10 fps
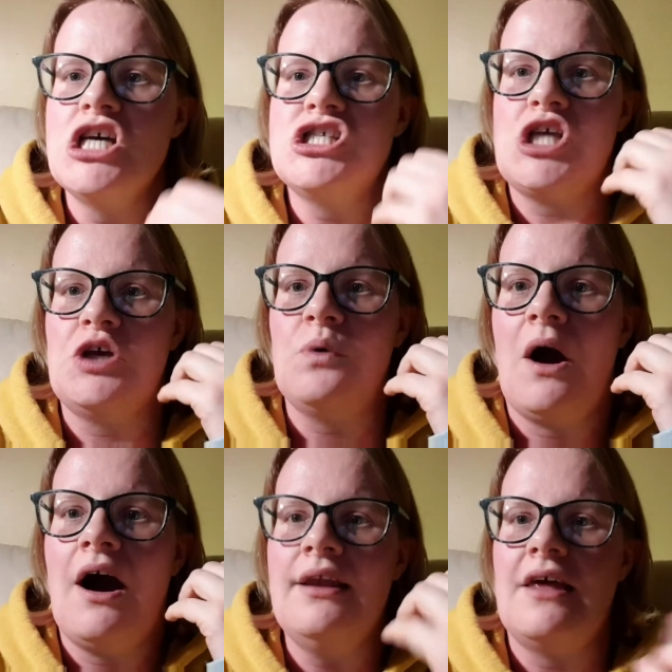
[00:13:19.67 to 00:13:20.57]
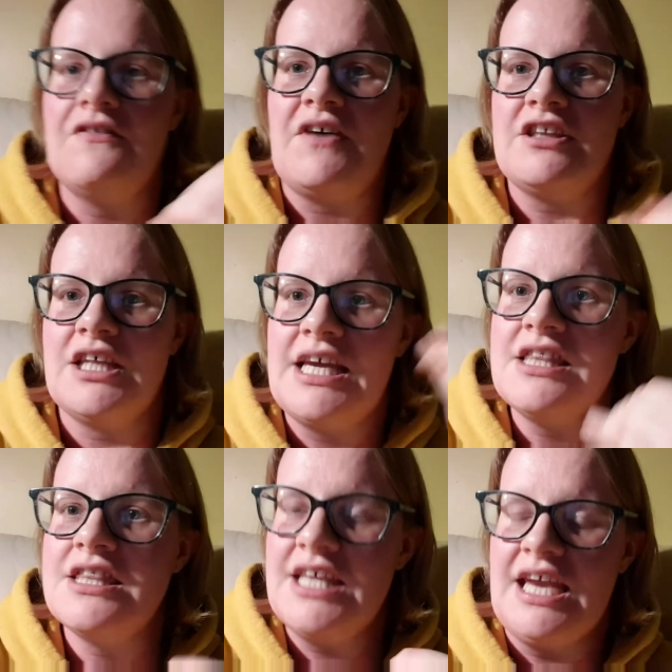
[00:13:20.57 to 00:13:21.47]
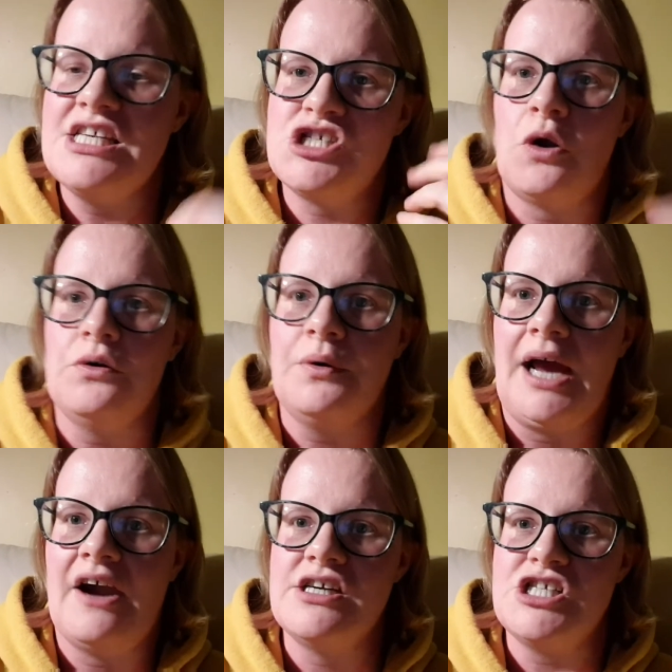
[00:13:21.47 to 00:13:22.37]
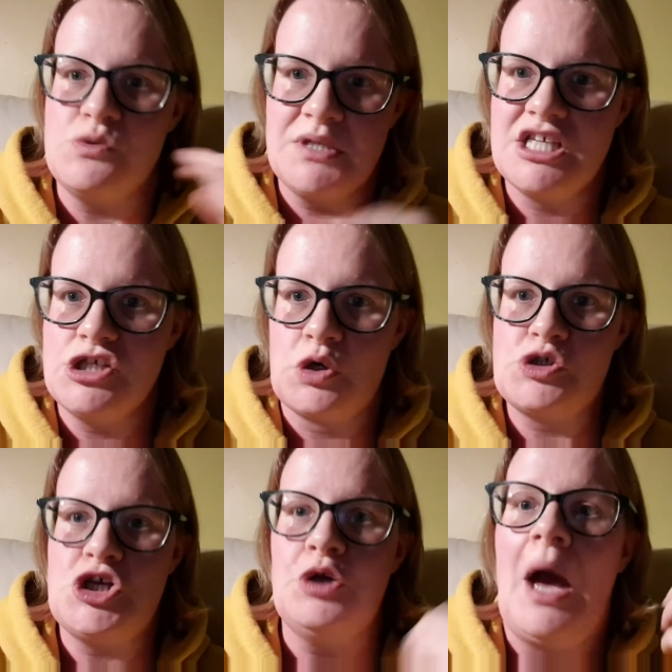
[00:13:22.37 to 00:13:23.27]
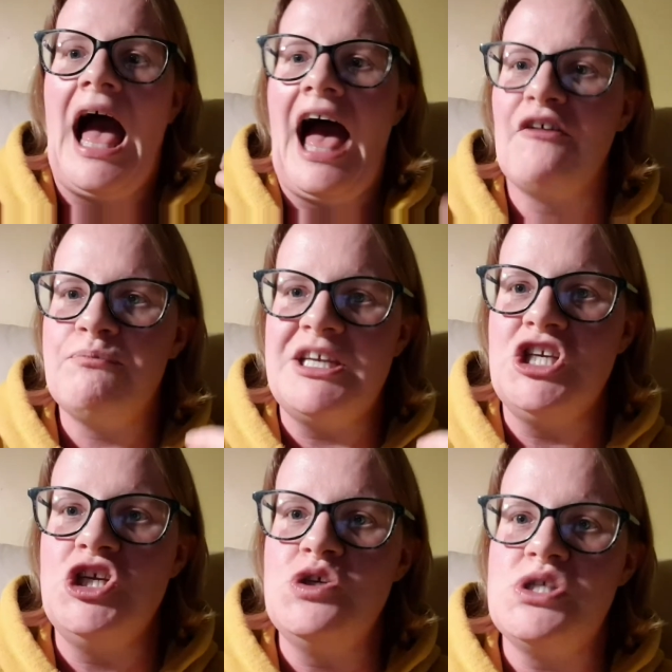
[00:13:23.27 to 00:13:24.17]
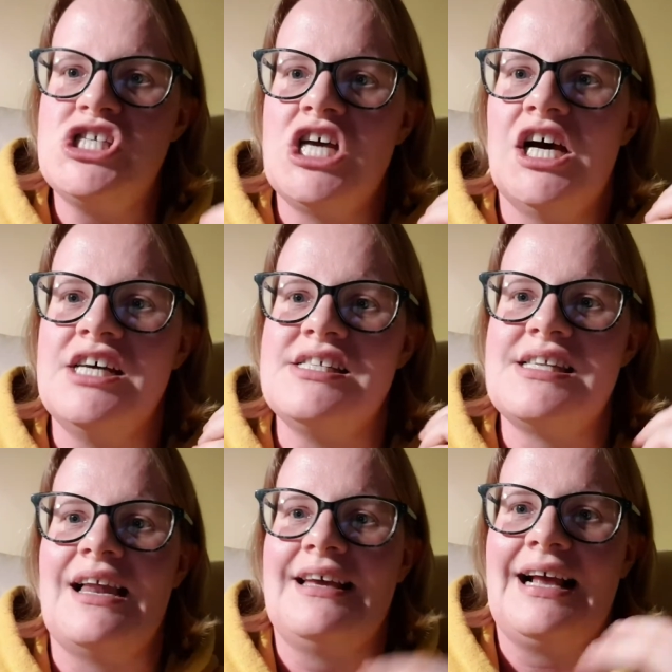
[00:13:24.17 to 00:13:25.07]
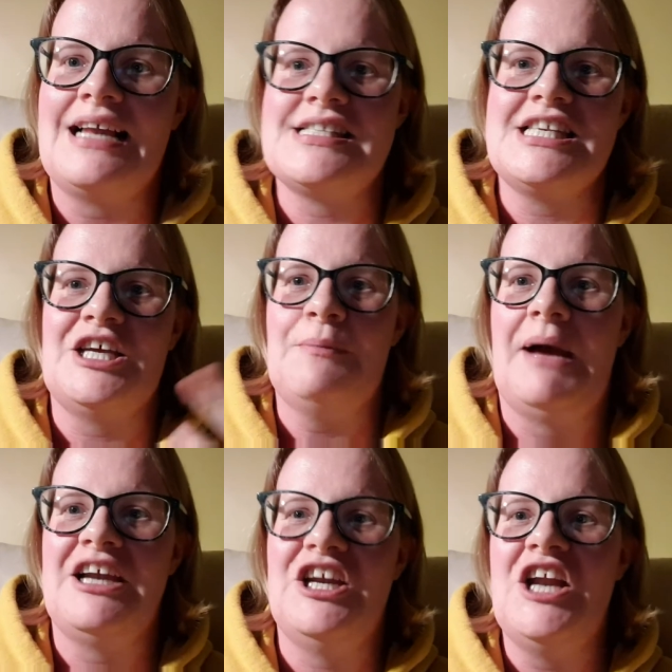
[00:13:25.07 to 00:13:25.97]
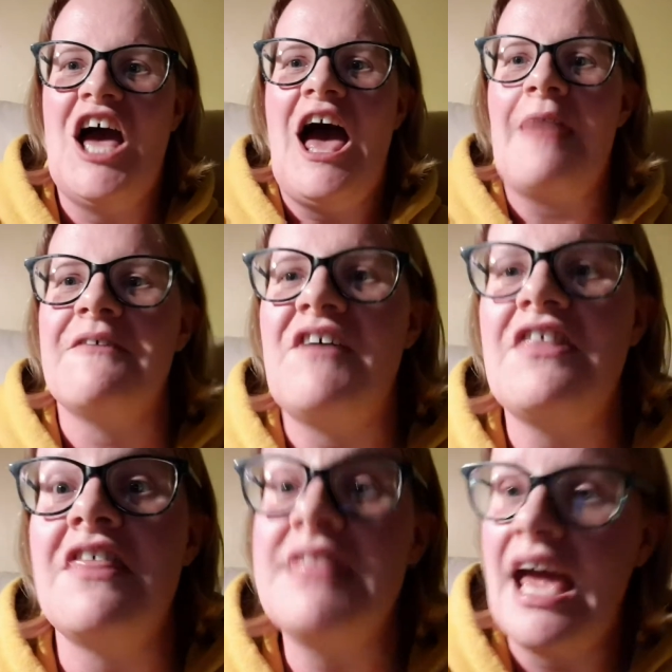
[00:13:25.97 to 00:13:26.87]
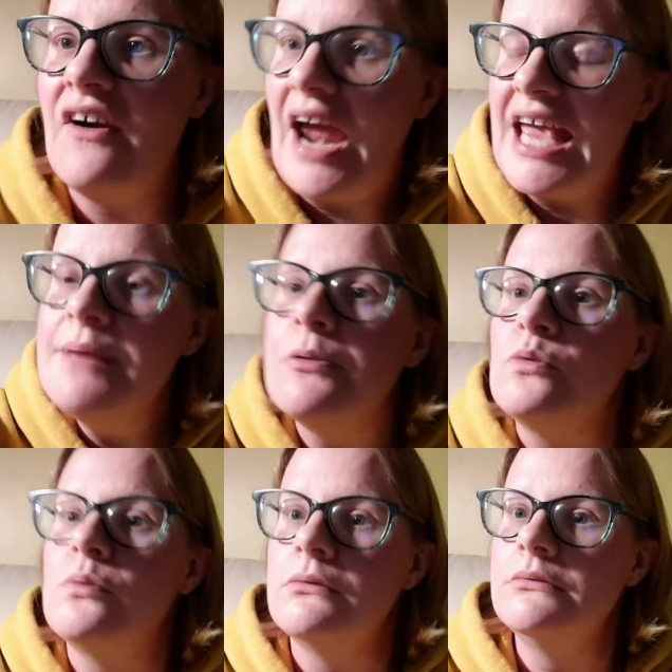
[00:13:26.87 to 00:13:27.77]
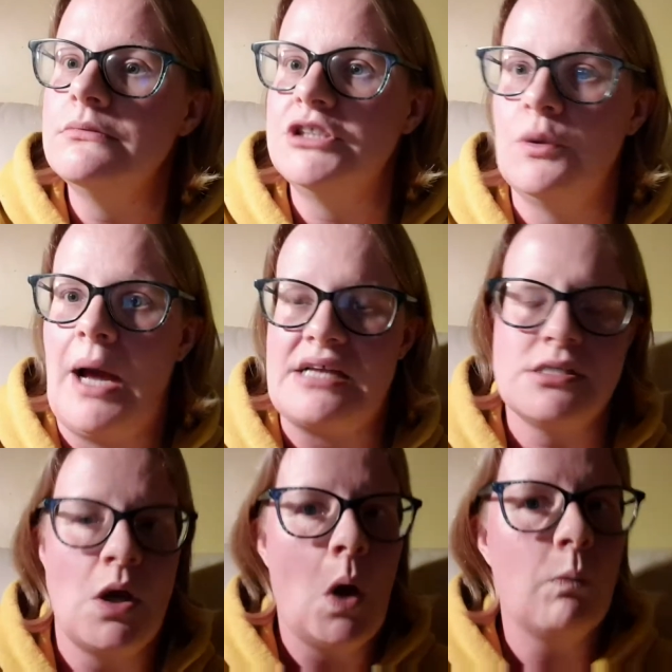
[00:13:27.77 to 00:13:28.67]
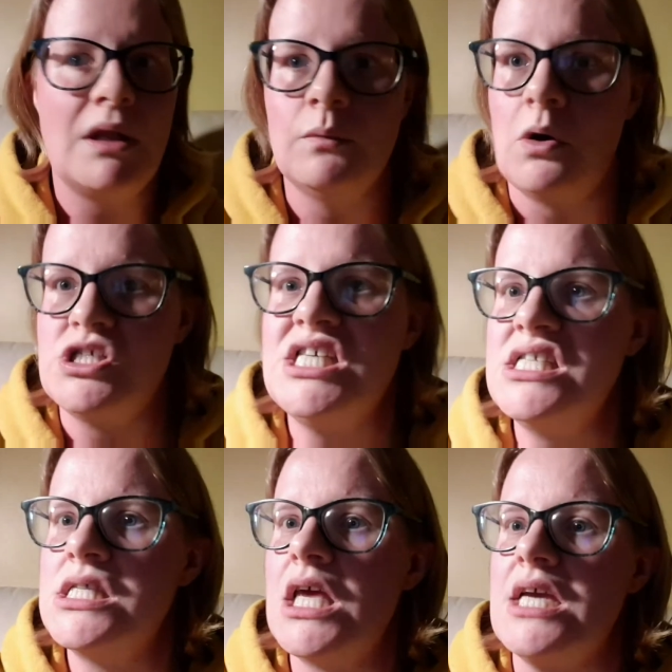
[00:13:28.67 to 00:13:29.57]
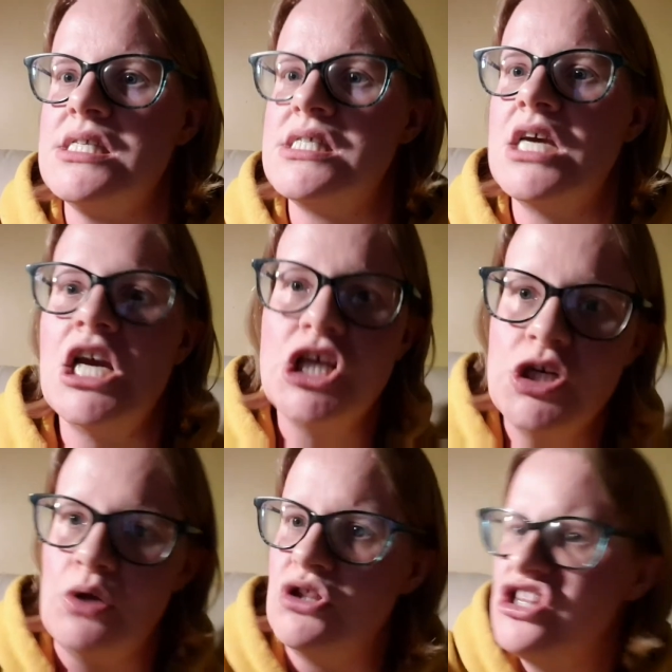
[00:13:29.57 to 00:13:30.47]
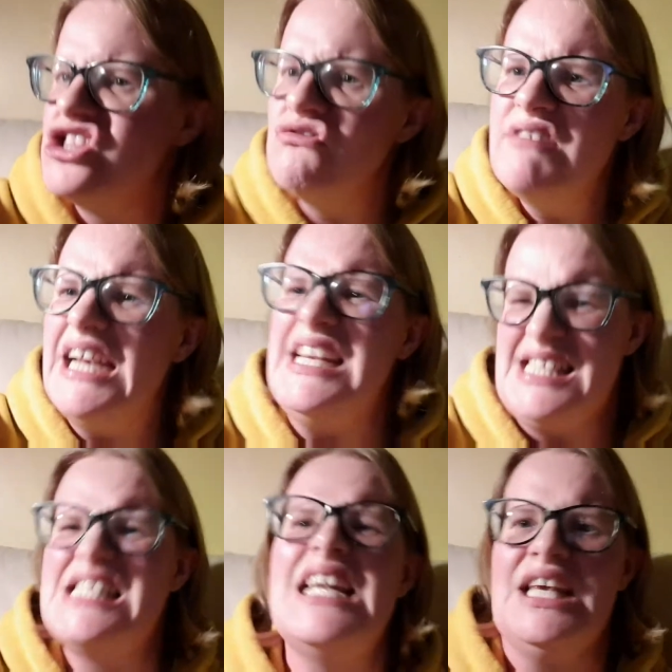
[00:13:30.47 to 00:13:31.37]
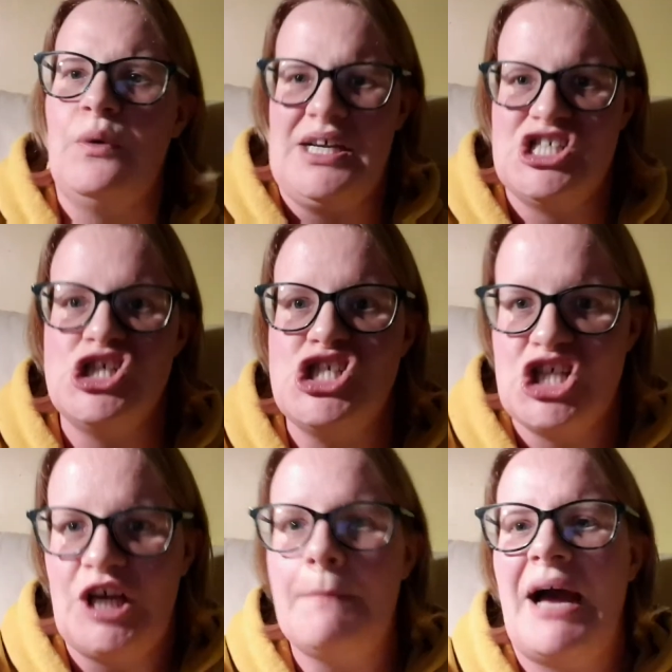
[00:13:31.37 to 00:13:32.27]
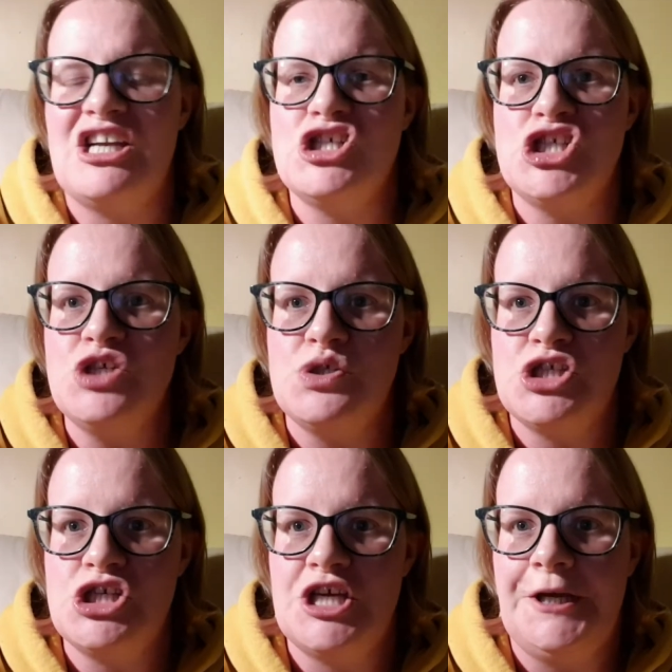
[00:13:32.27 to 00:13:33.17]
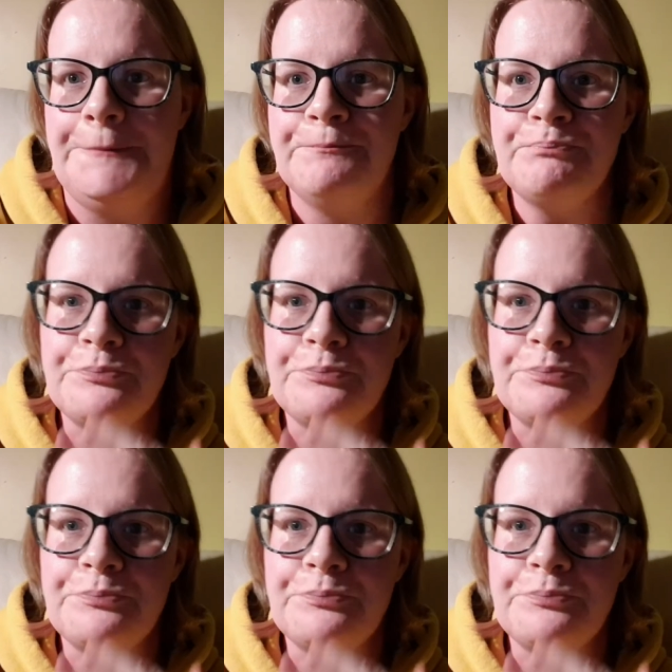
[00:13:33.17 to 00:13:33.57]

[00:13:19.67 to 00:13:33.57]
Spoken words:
So I like the fact that the historical characters within Doctor Who have been used as like a classic companion, and the fact that they're able to ask, well, what is this? You know, the really silly questions that companions used to do.